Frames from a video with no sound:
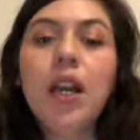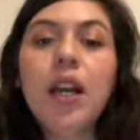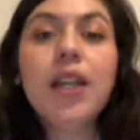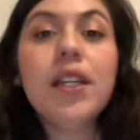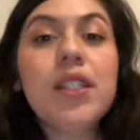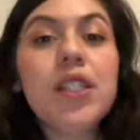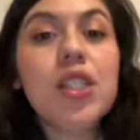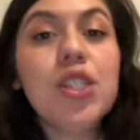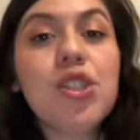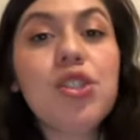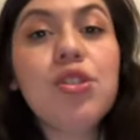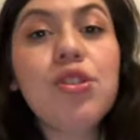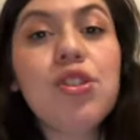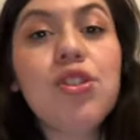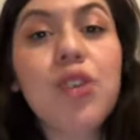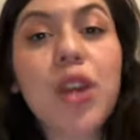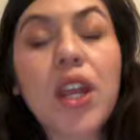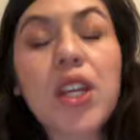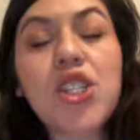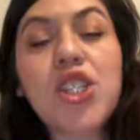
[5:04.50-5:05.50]
Additional
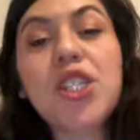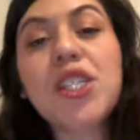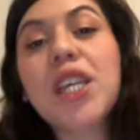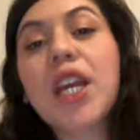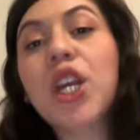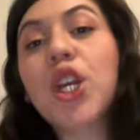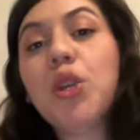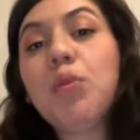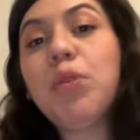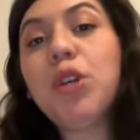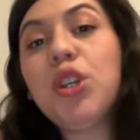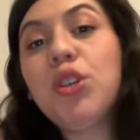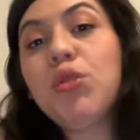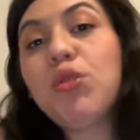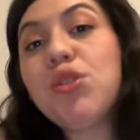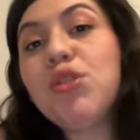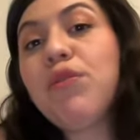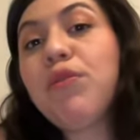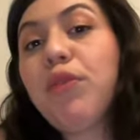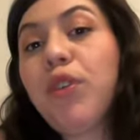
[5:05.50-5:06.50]
strategies that could be
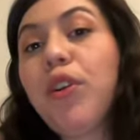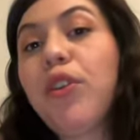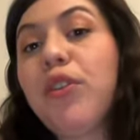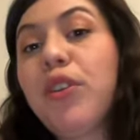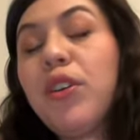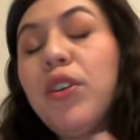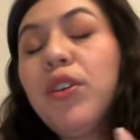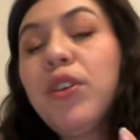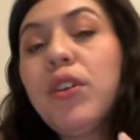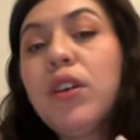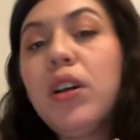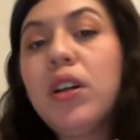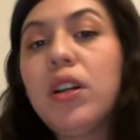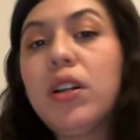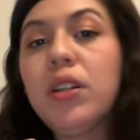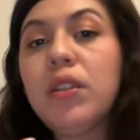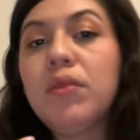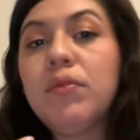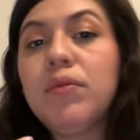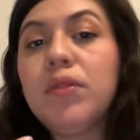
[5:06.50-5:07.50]
used to further
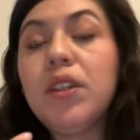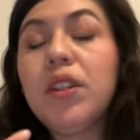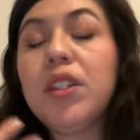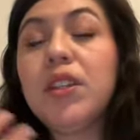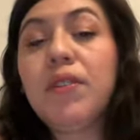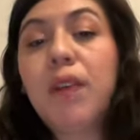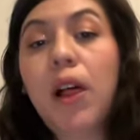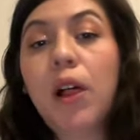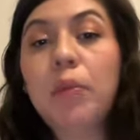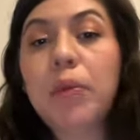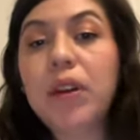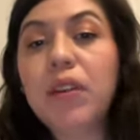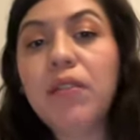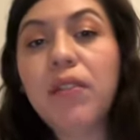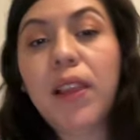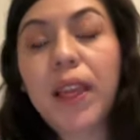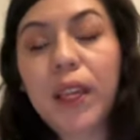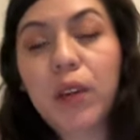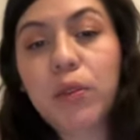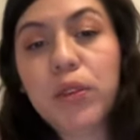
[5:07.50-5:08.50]
the development of
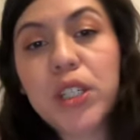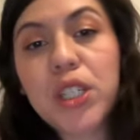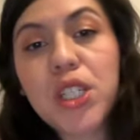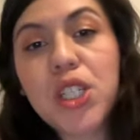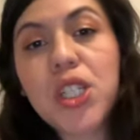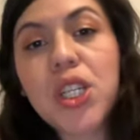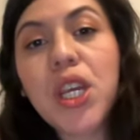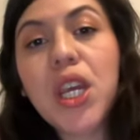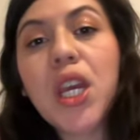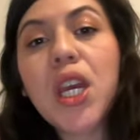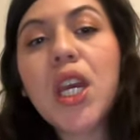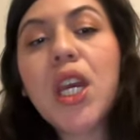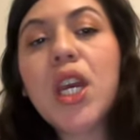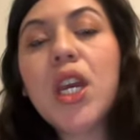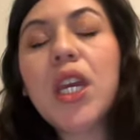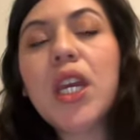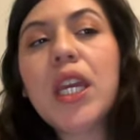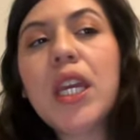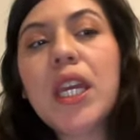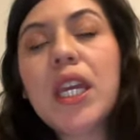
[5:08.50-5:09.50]
language
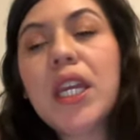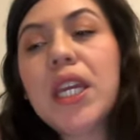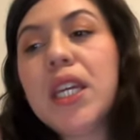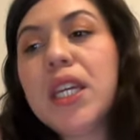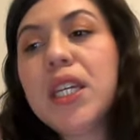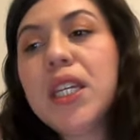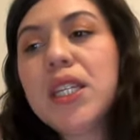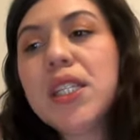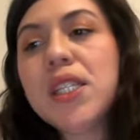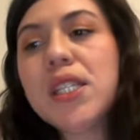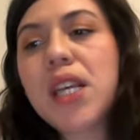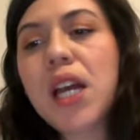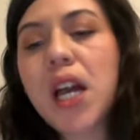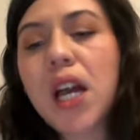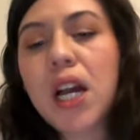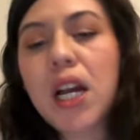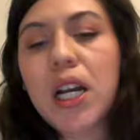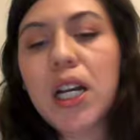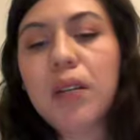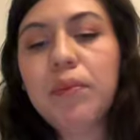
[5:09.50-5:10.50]
is
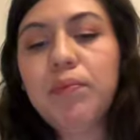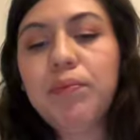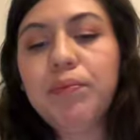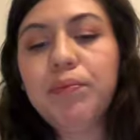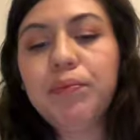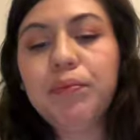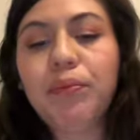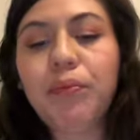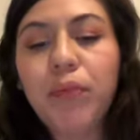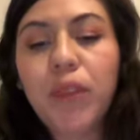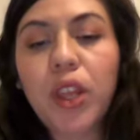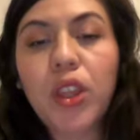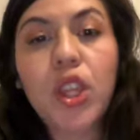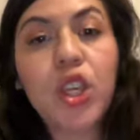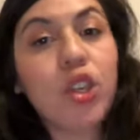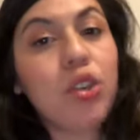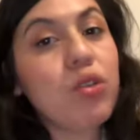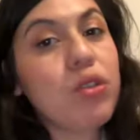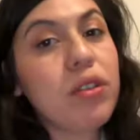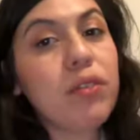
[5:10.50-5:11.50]
the
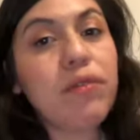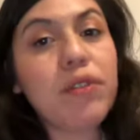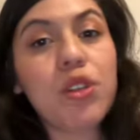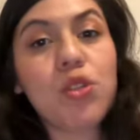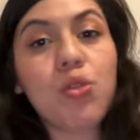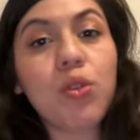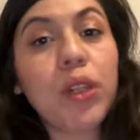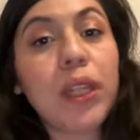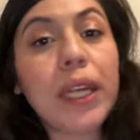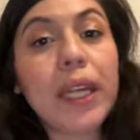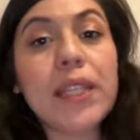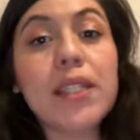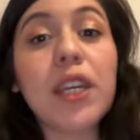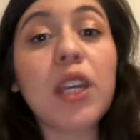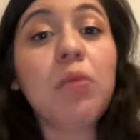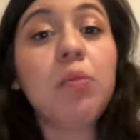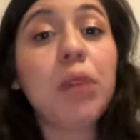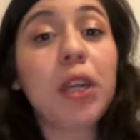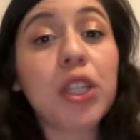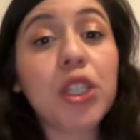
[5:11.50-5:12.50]
use of visual aids
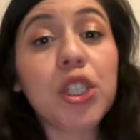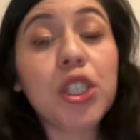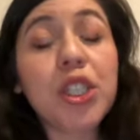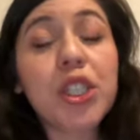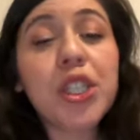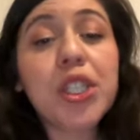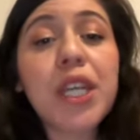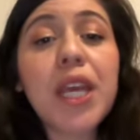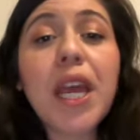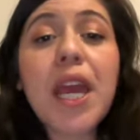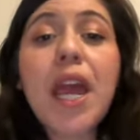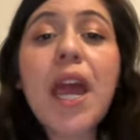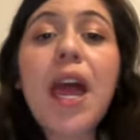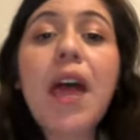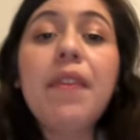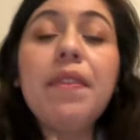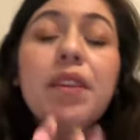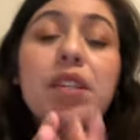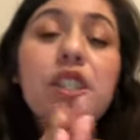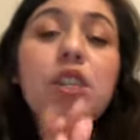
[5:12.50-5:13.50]
like pictures,
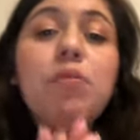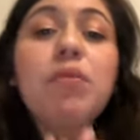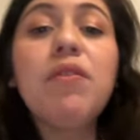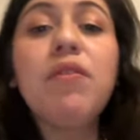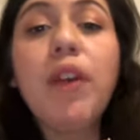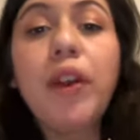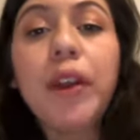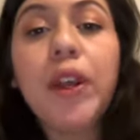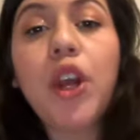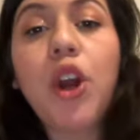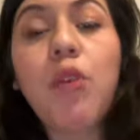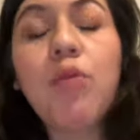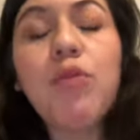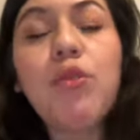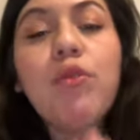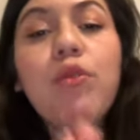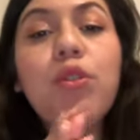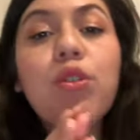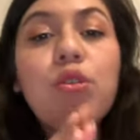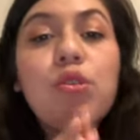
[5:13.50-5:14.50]
and this could be very
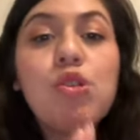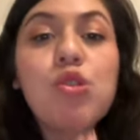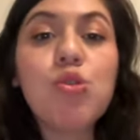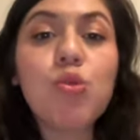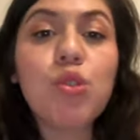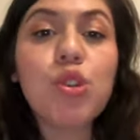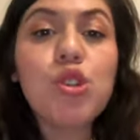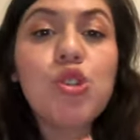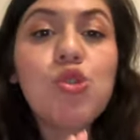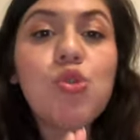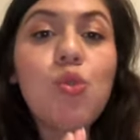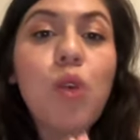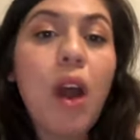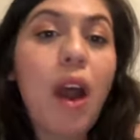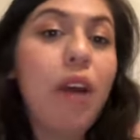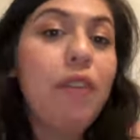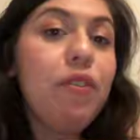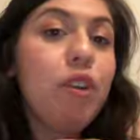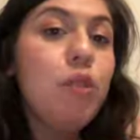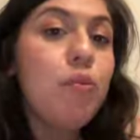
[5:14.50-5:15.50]
helpful for those students who
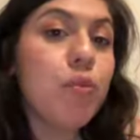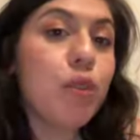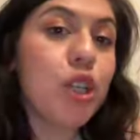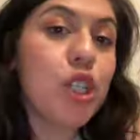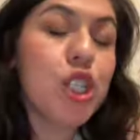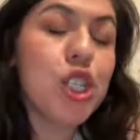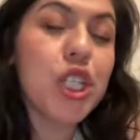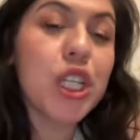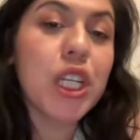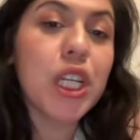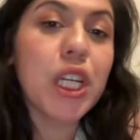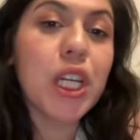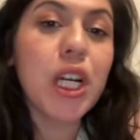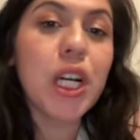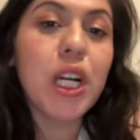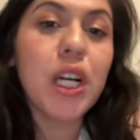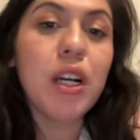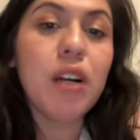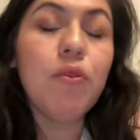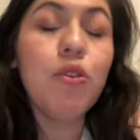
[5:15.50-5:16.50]
have emerging
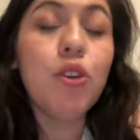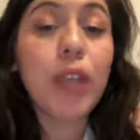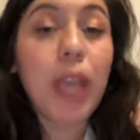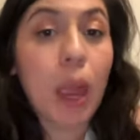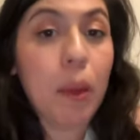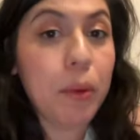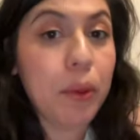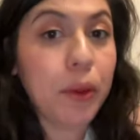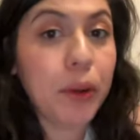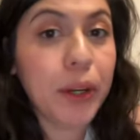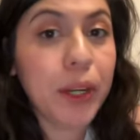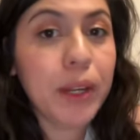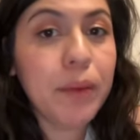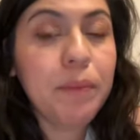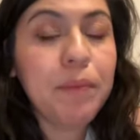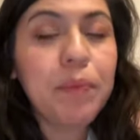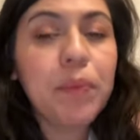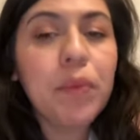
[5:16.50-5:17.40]
vocabulary.